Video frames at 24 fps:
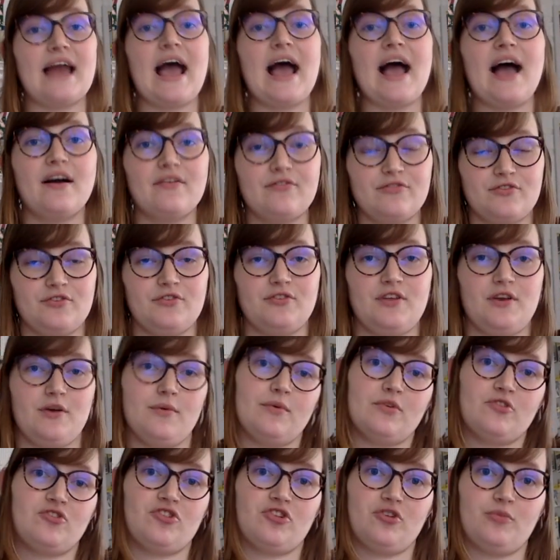after the
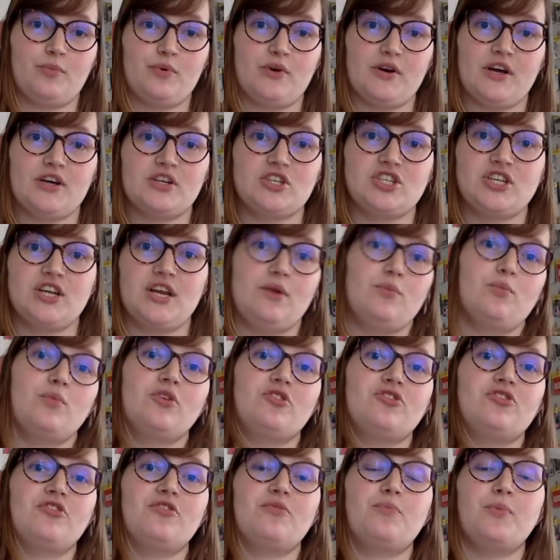original production, which
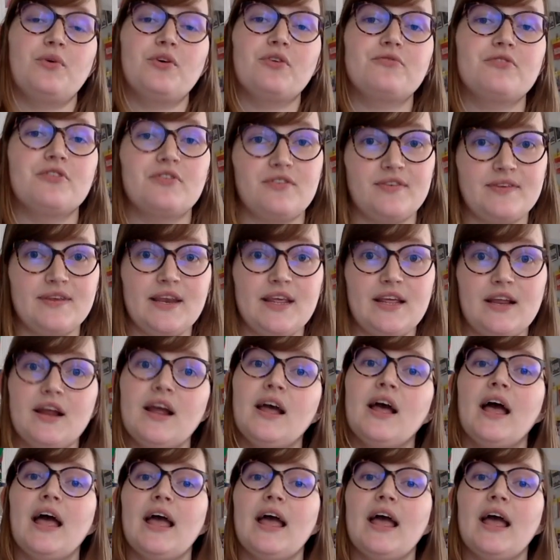is Beautiful City.